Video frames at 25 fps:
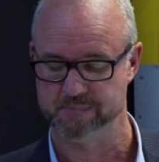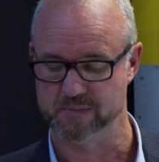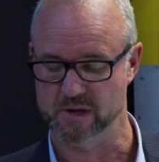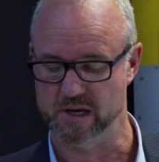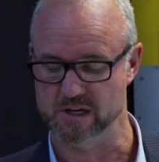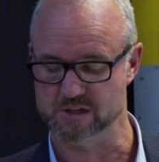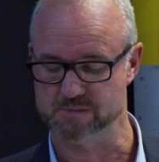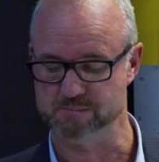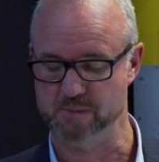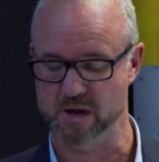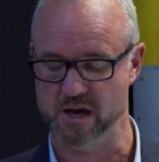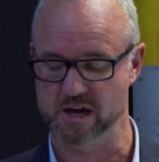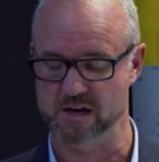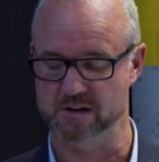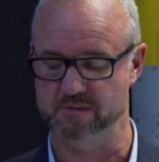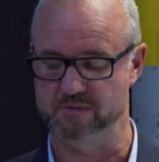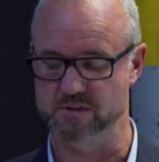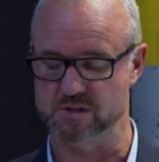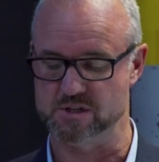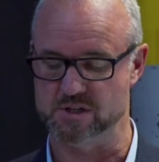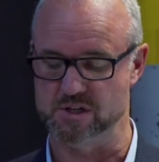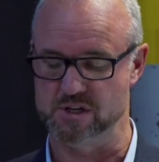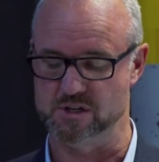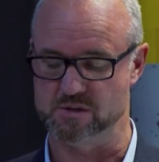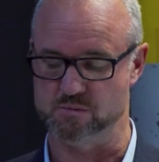As part of
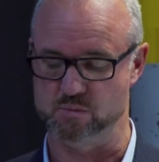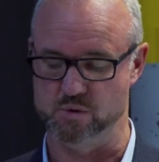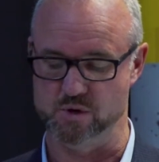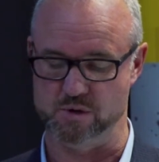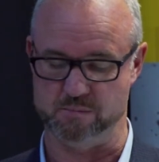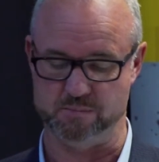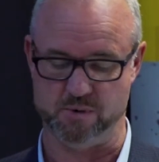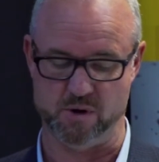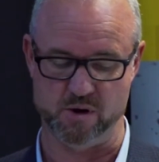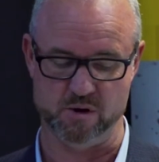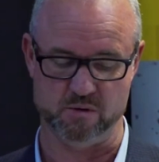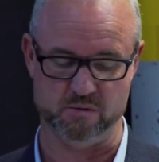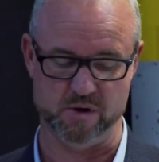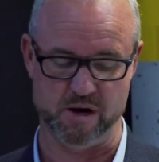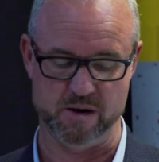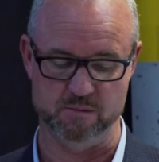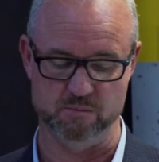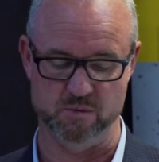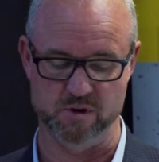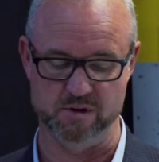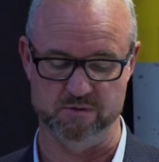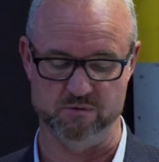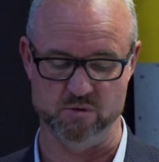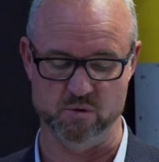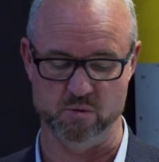this year's work programme,
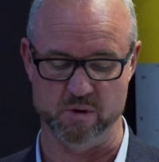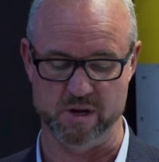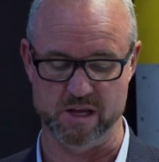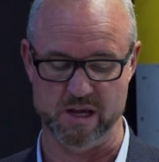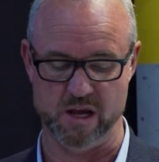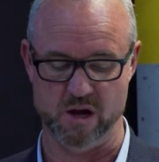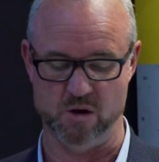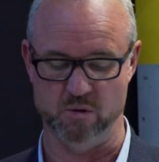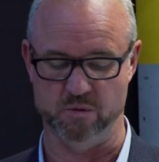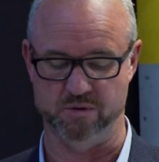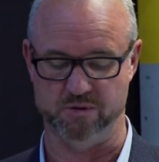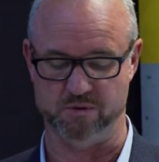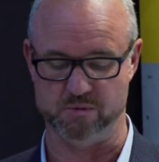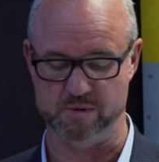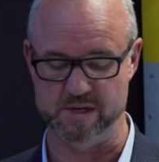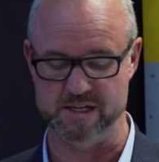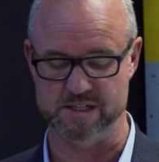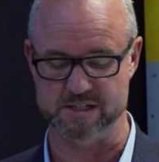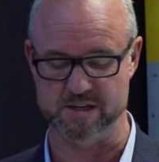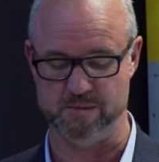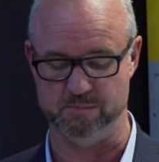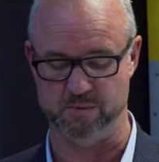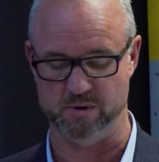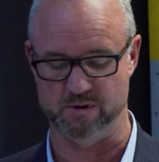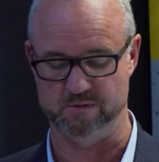we have already held 3
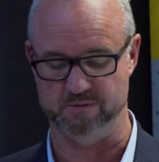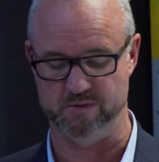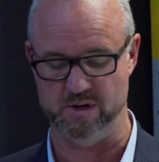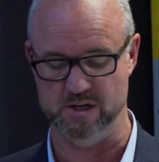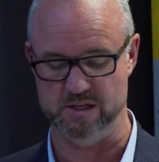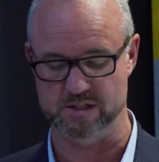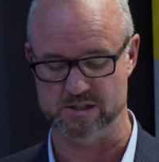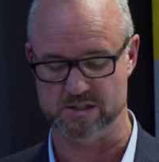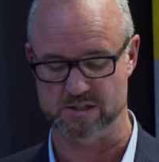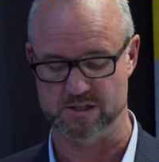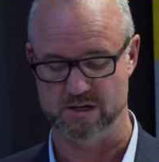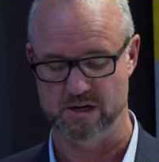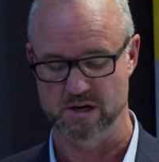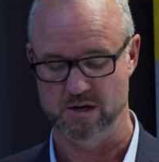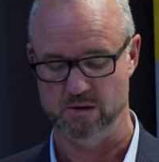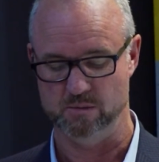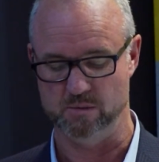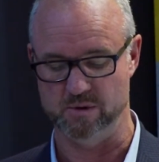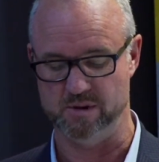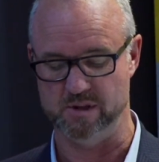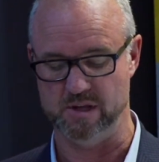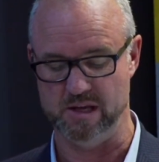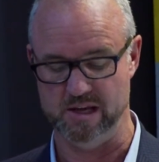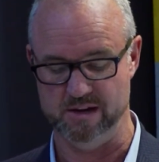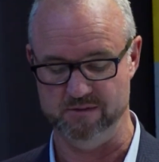separate events,
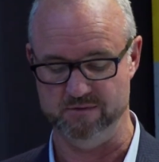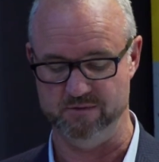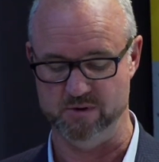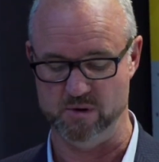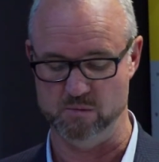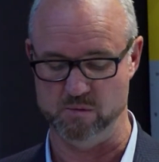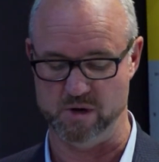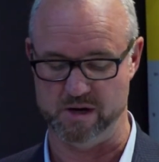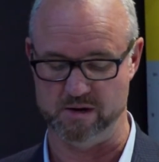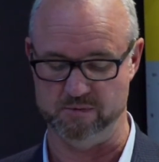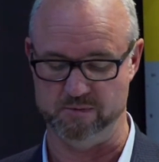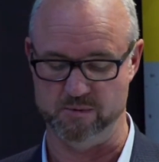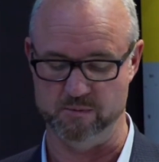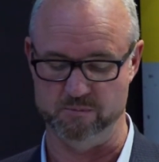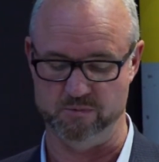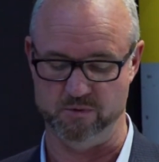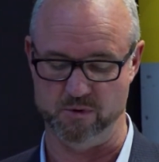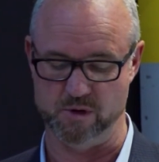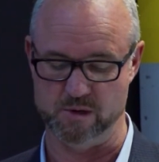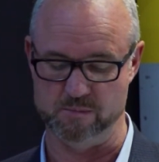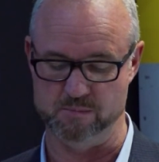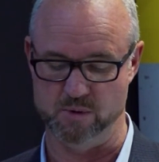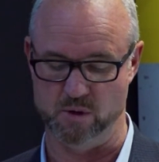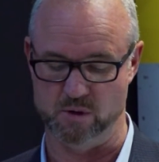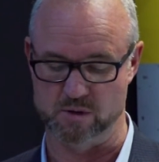with every one of them
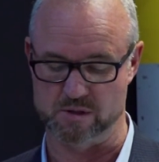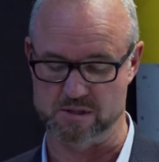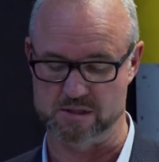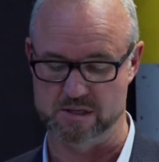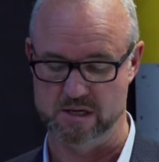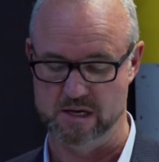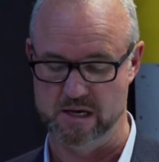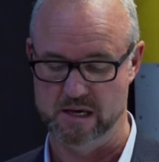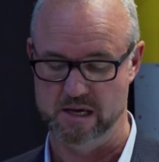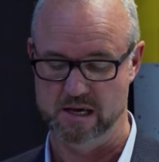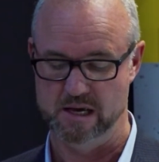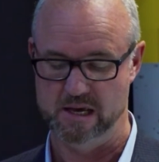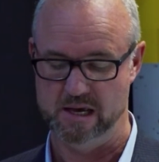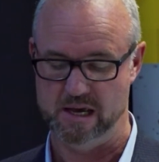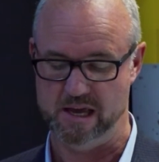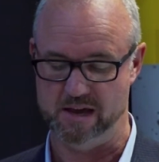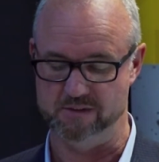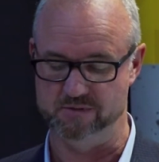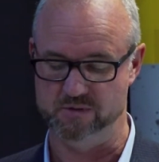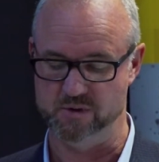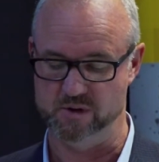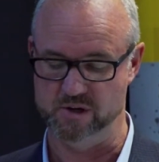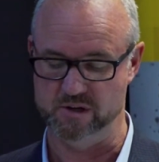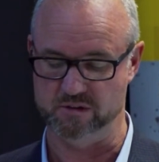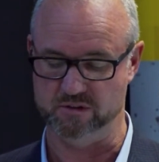fully booked. Our
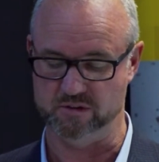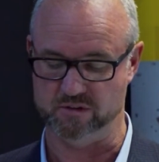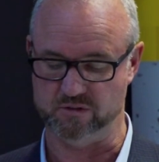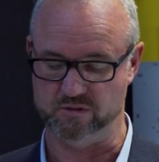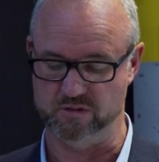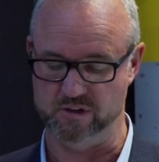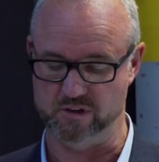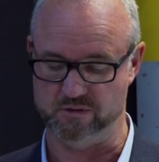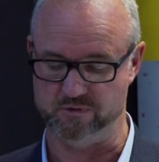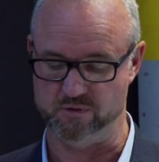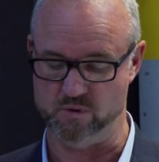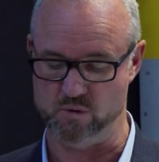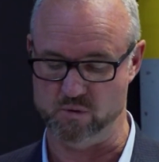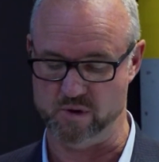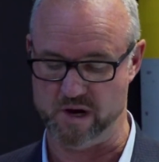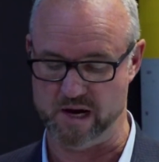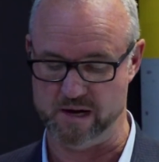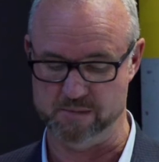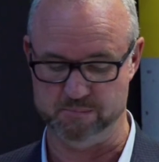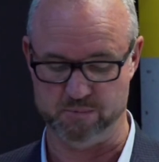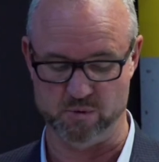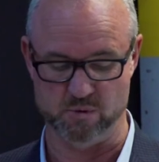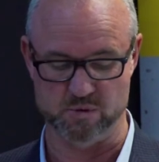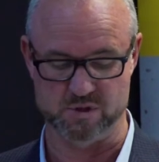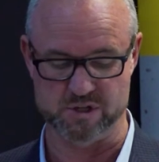very successful
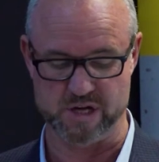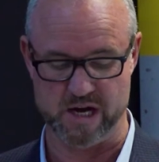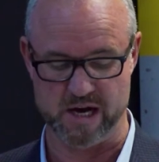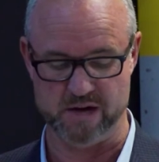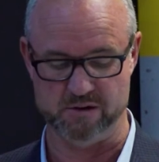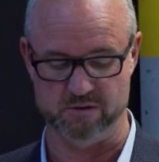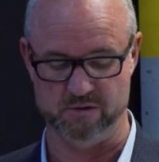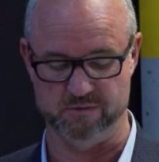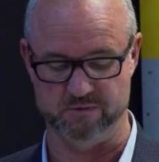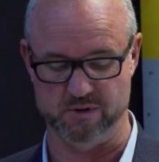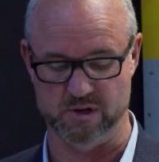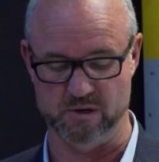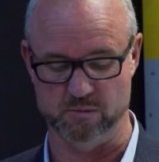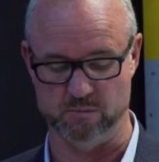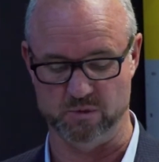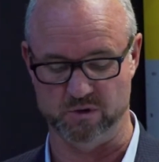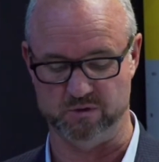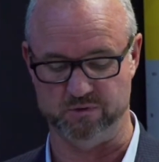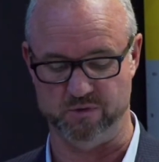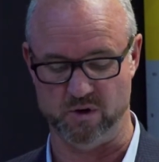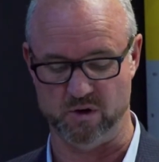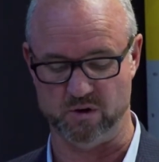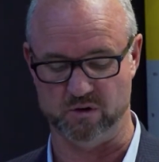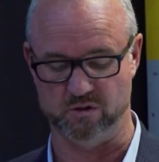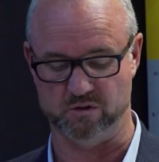April Charter event was
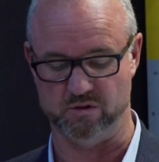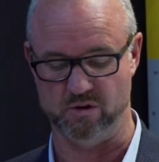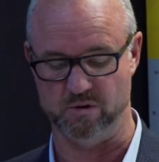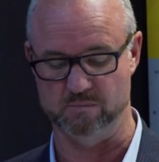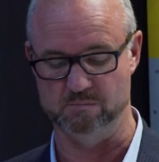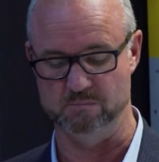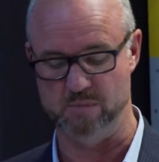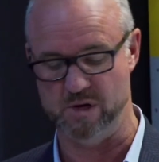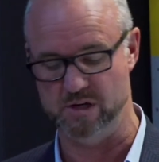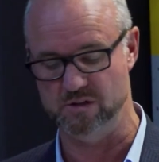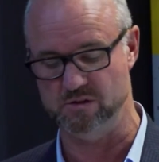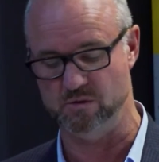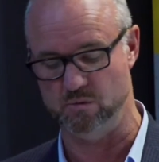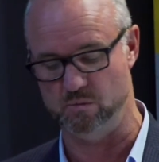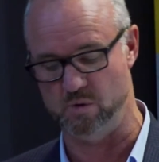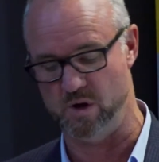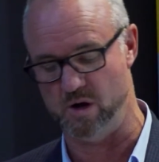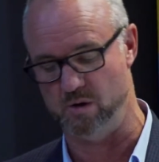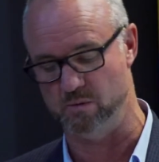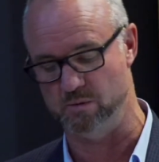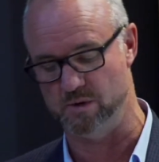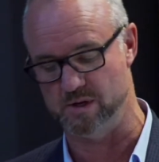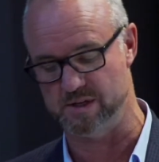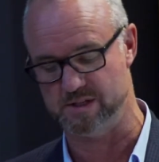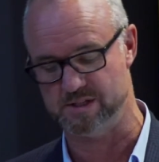focused on mental
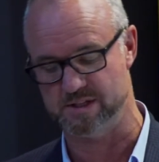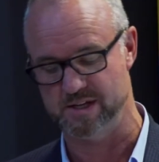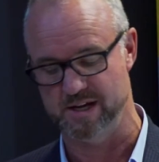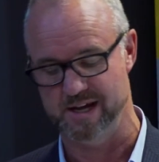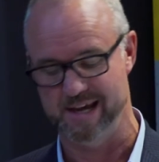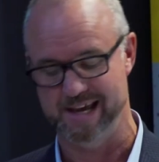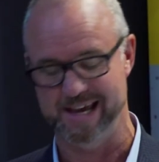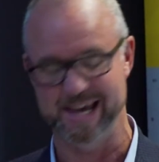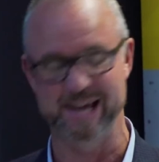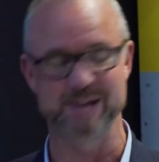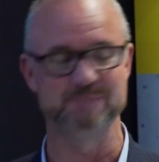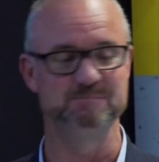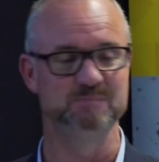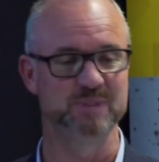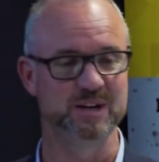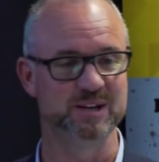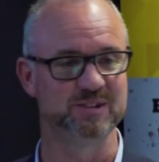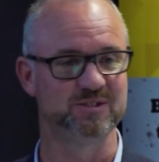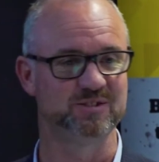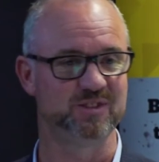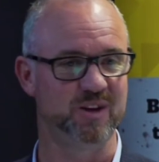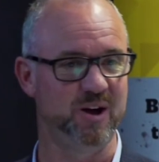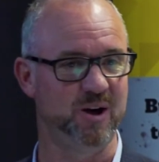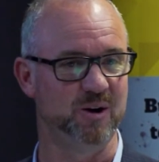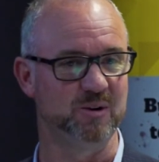wellness and
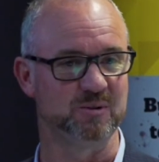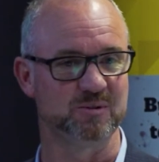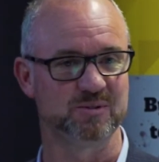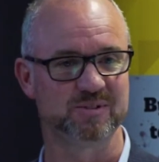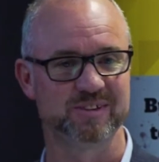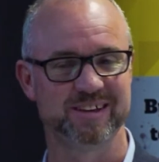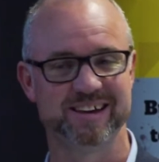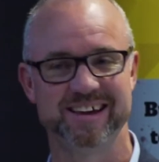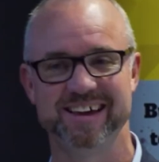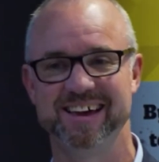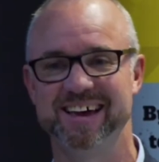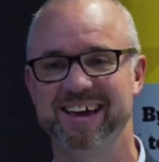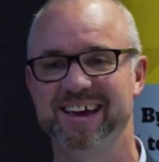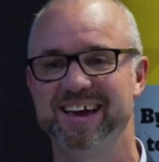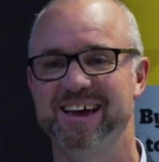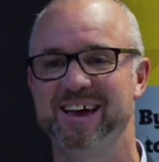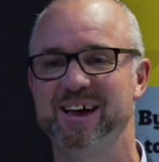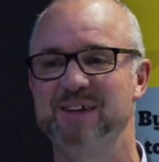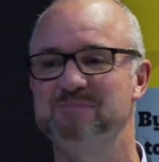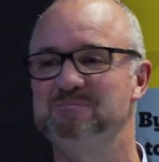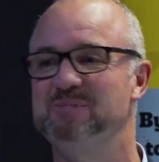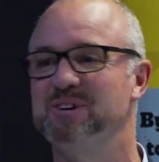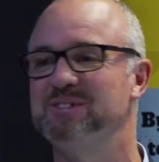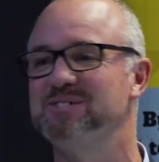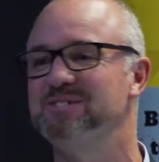men's health.
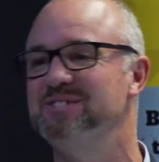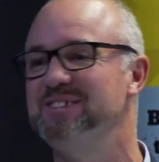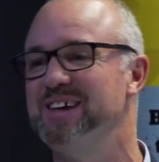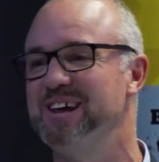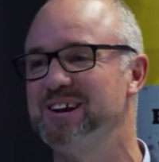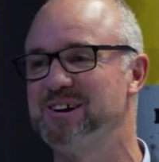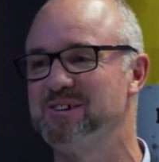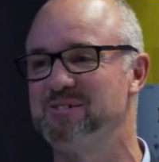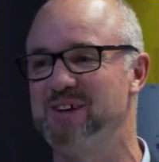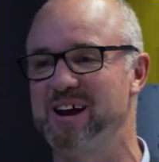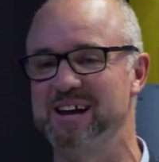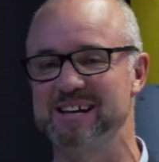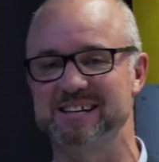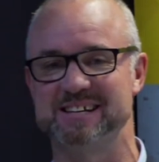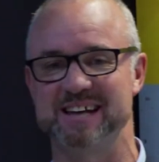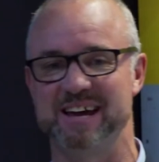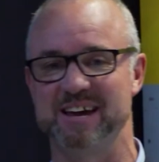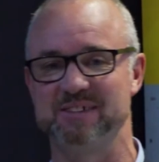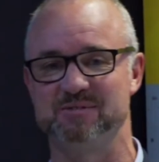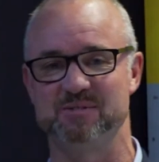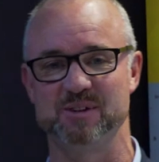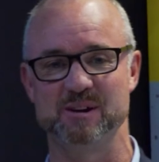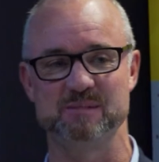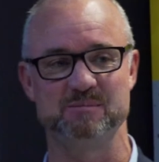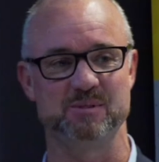And wasn't that a great
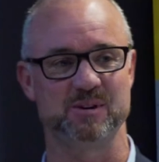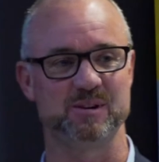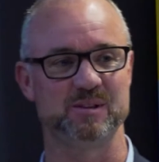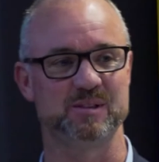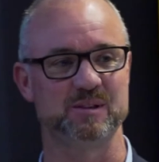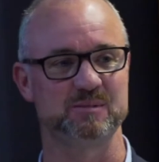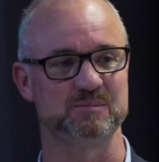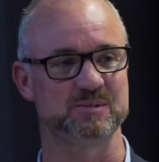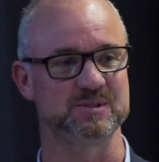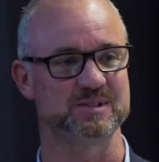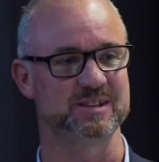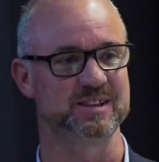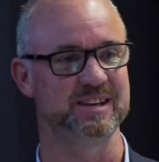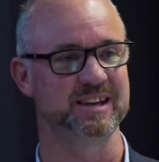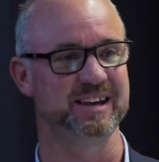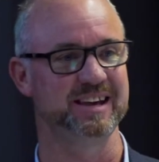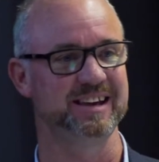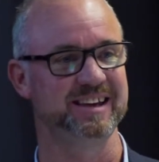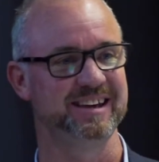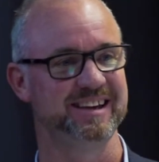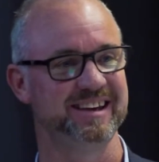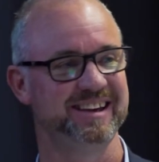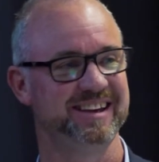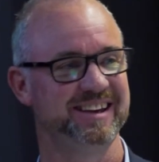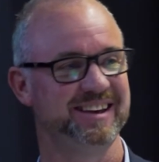day for anybody that was
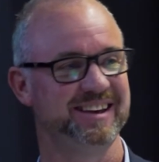there?